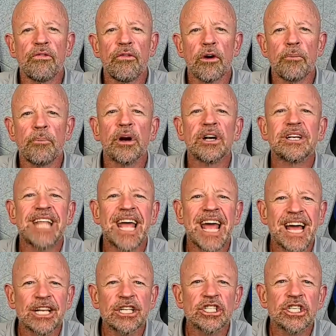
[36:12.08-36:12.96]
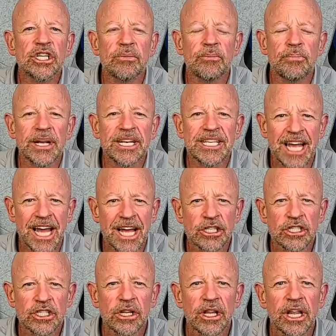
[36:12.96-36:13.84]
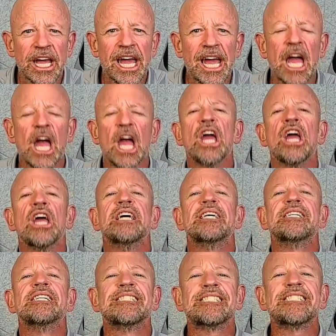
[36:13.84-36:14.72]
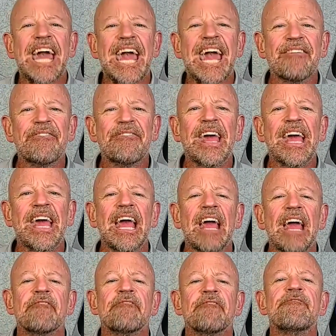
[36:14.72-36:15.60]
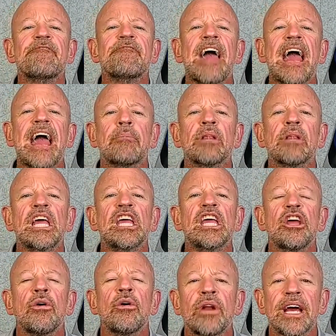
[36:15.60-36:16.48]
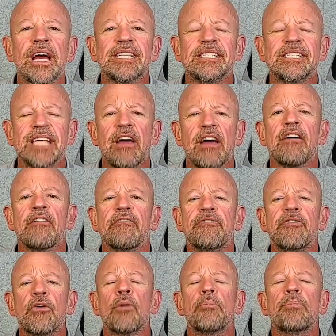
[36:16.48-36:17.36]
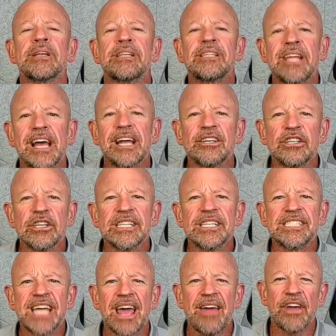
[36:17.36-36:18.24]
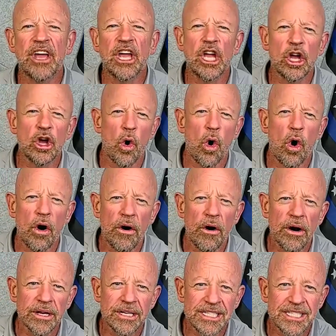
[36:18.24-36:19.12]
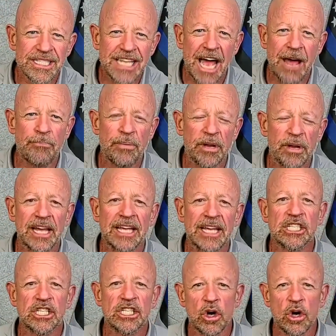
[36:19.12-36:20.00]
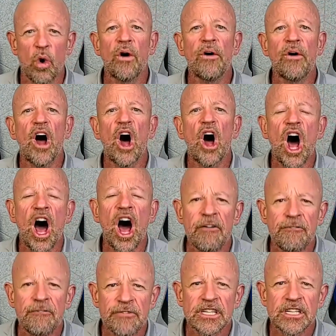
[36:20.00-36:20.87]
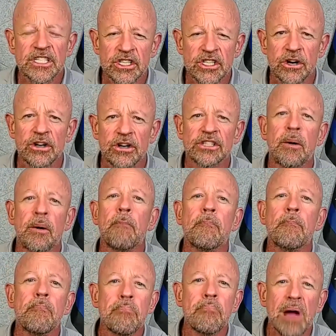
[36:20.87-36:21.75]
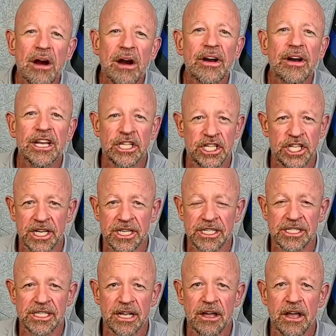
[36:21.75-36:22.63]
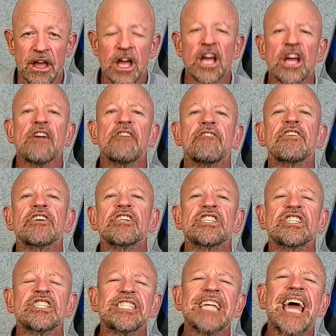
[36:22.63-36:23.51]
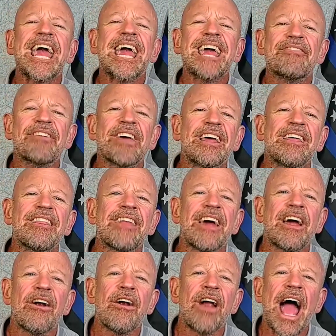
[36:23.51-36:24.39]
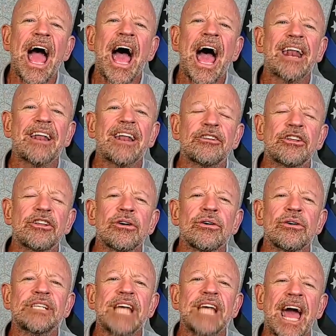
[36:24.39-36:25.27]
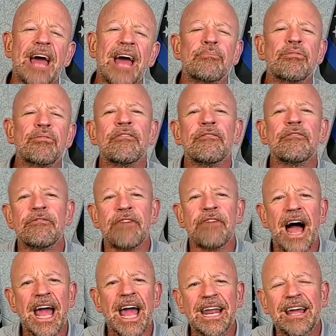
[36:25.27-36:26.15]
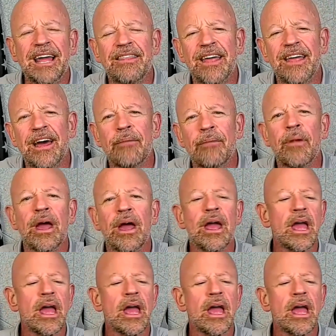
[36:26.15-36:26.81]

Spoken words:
potentially saving family units, for potentially saving your deputies, your officers' marriages, for saving their attitudes and providing them